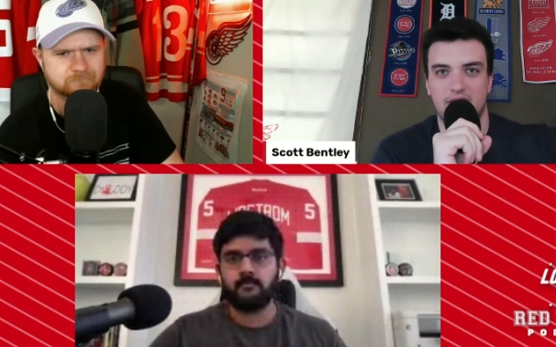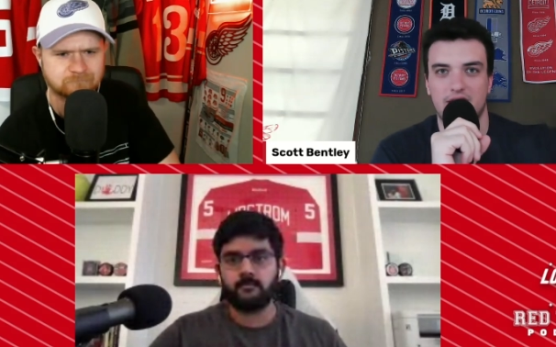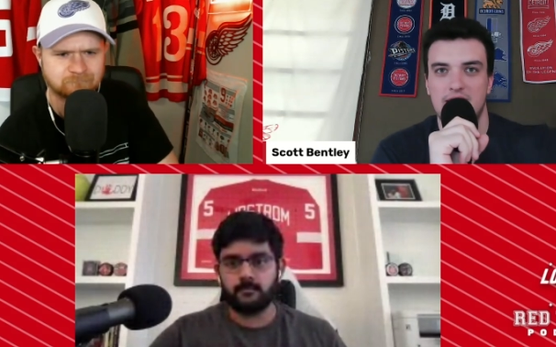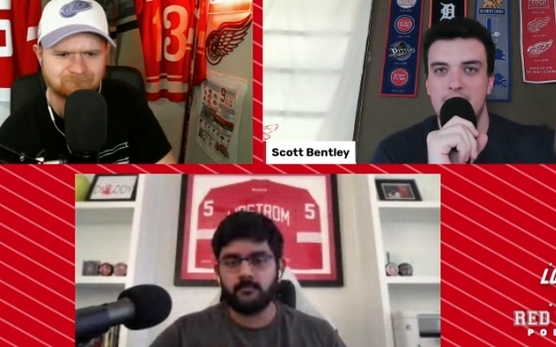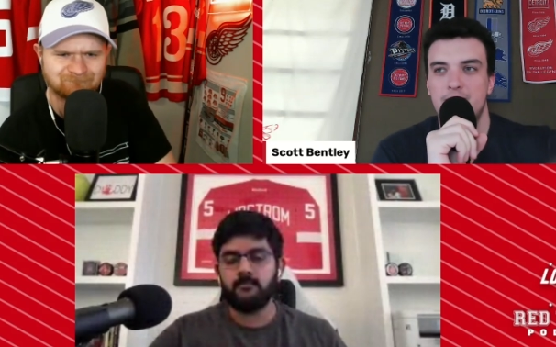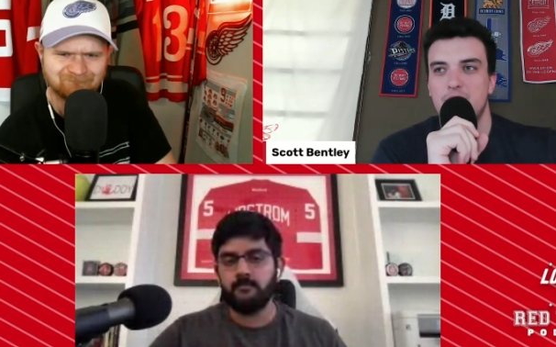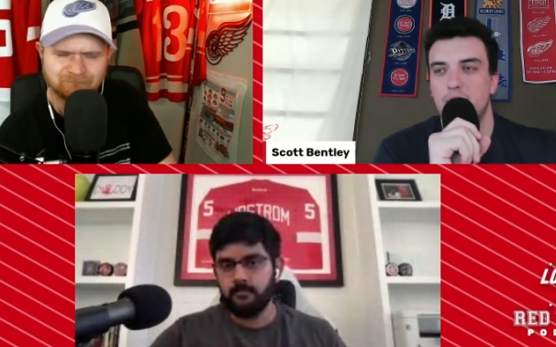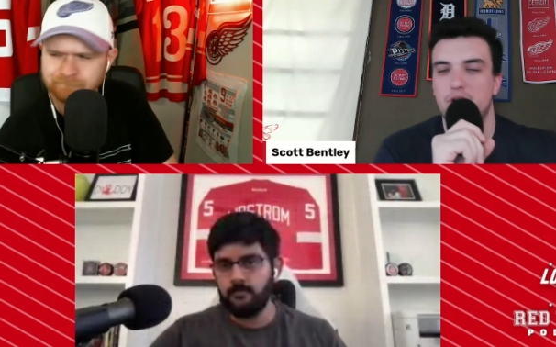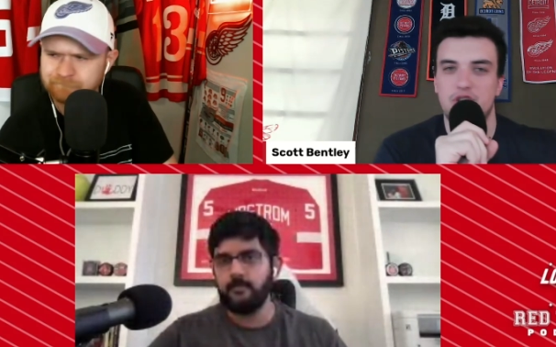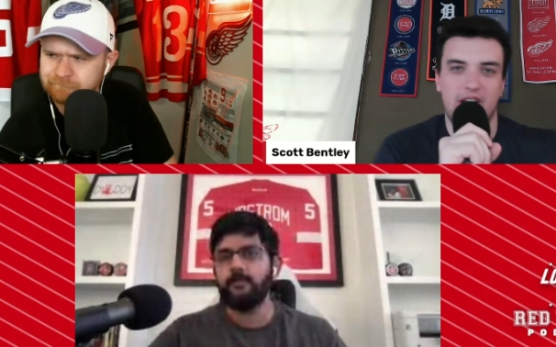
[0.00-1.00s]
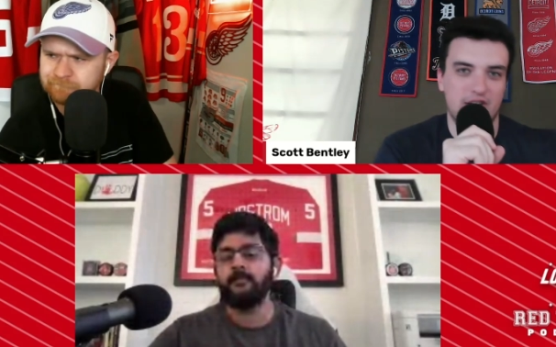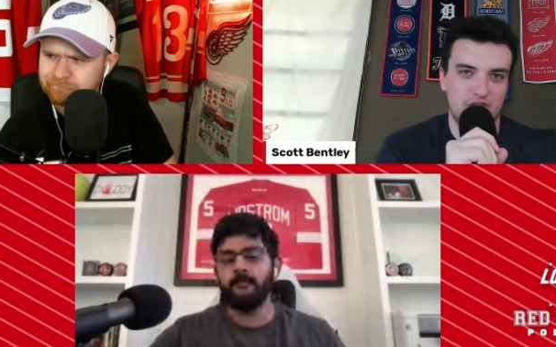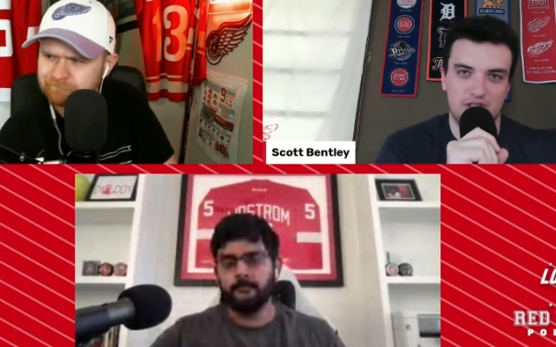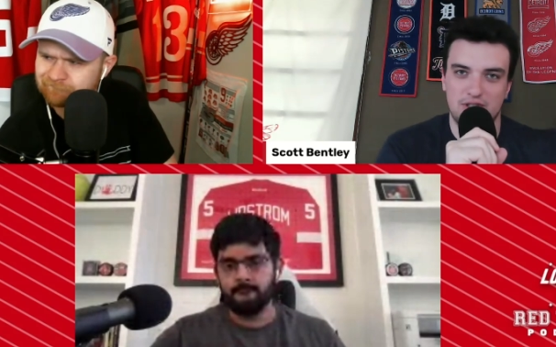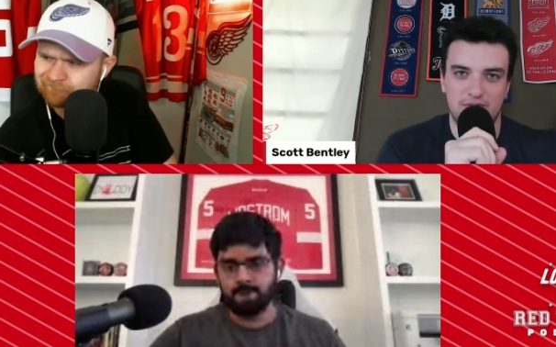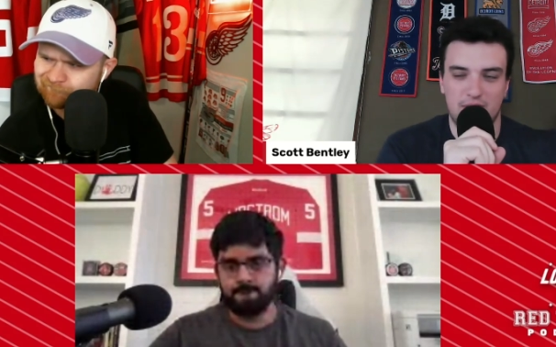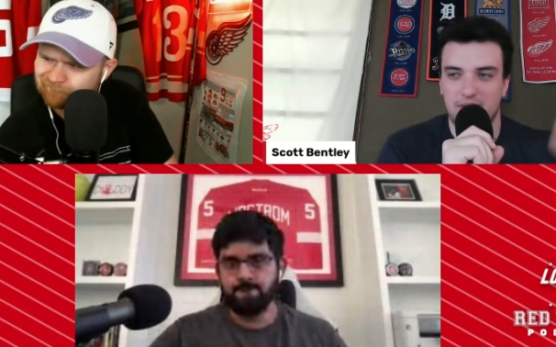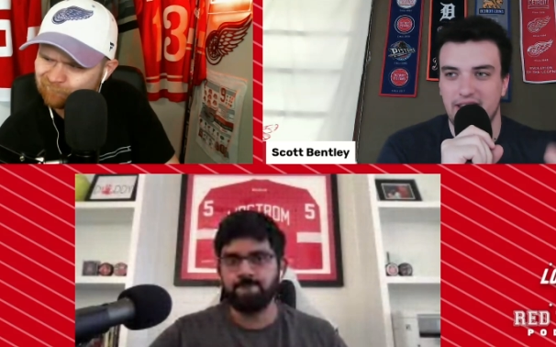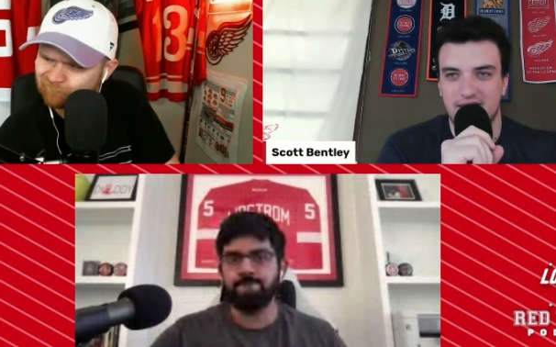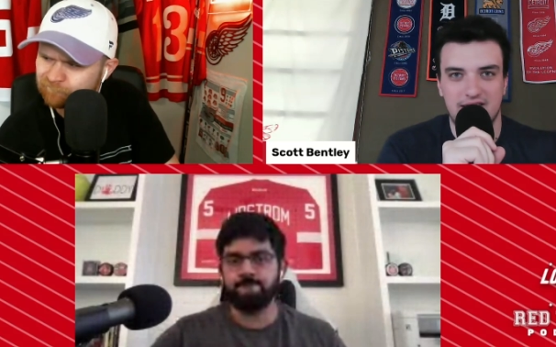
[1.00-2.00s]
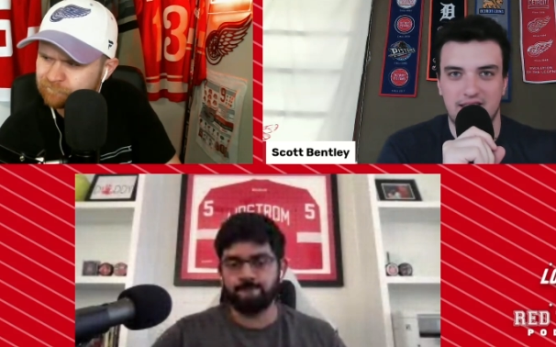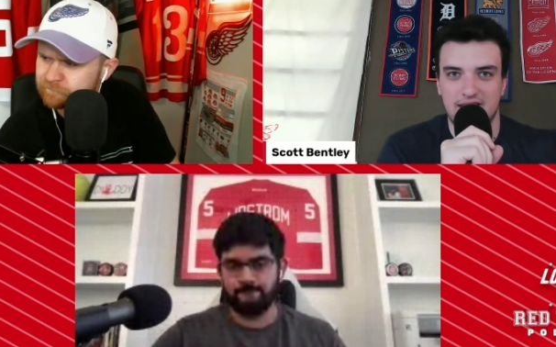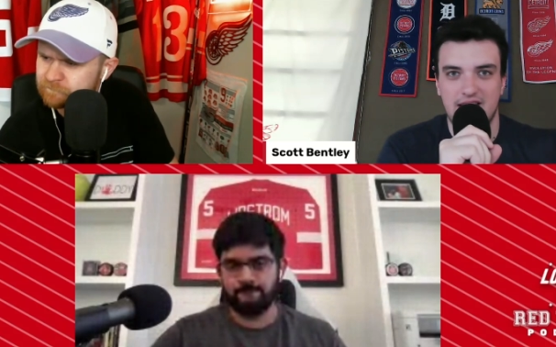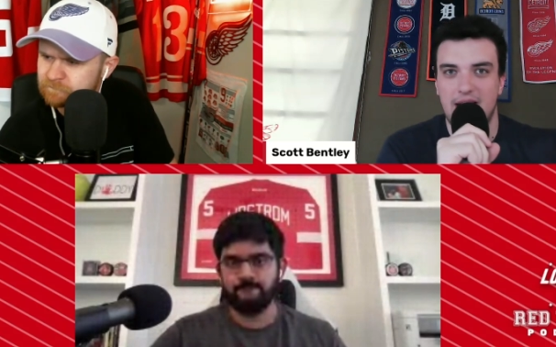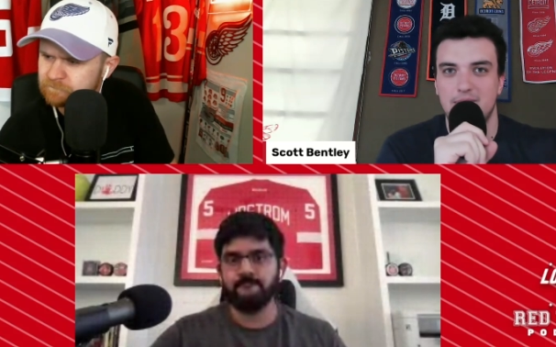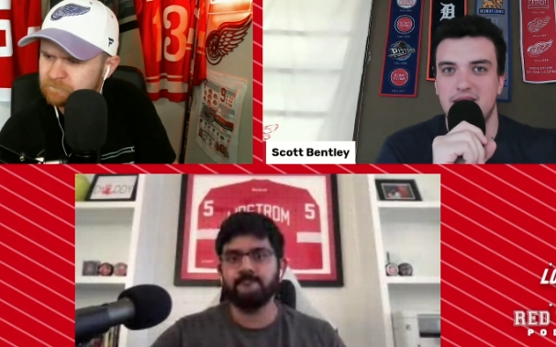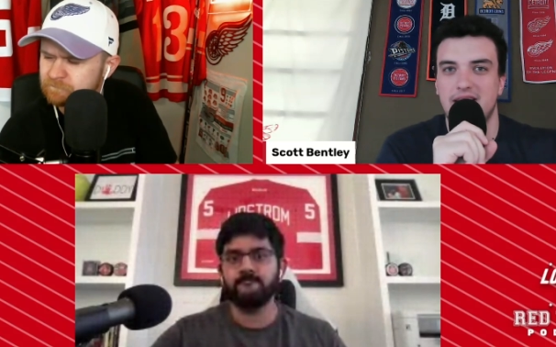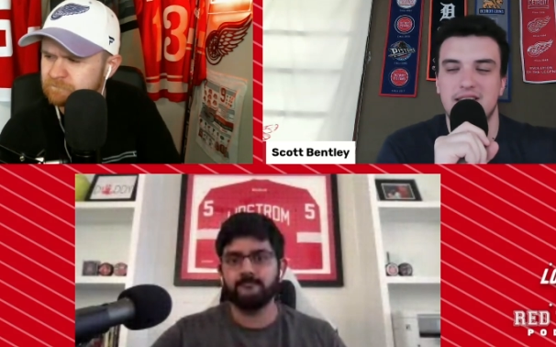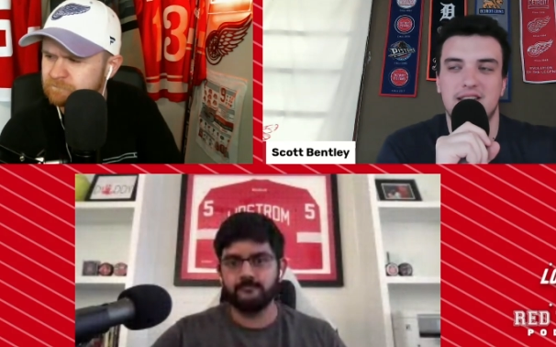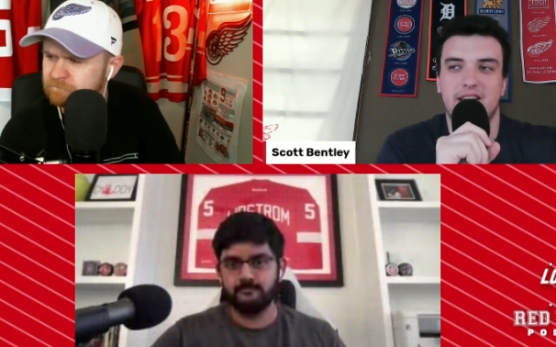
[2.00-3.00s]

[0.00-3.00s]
Speaker 1: the projections from like the top ten